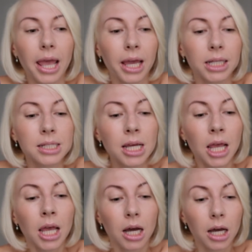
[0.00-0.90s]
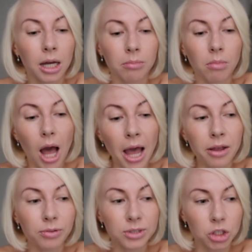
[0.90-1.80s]
And
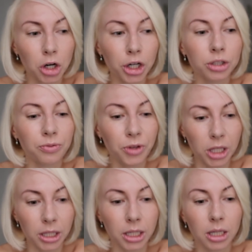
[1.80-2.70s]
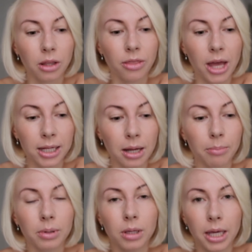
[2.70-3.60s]
I've started feeling that
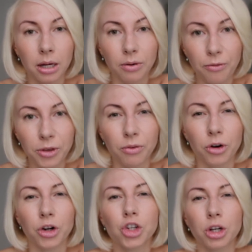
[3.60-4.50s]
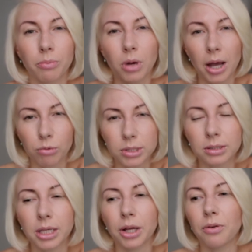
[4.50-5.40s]
I'm getting feverish. I was
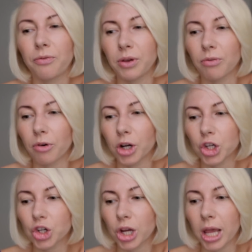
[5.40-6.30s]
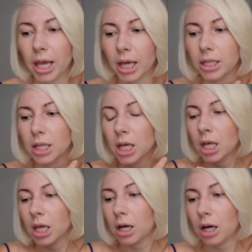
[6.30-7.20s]
getting feverish, and
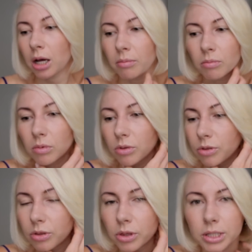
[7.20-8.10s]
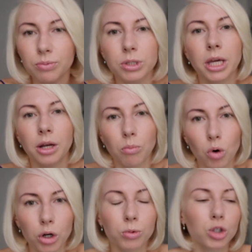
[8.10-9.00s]
this was getting
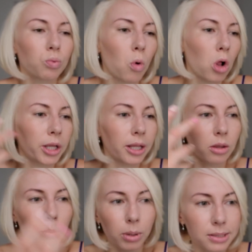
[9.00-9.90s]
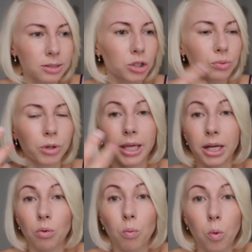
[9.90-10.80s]
more and more swollen, and the blisters were
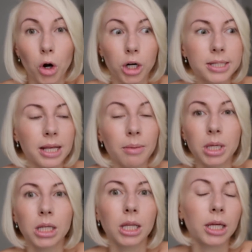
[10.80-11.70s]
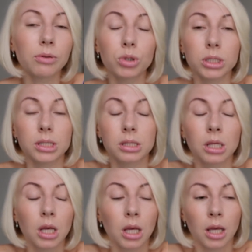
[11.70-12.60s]
getting worse. I mean, it was,
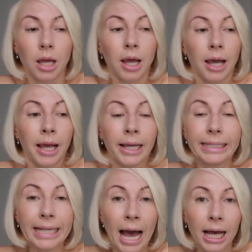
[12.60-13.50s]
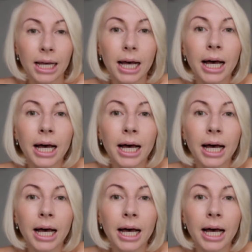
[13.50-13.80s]
yeah.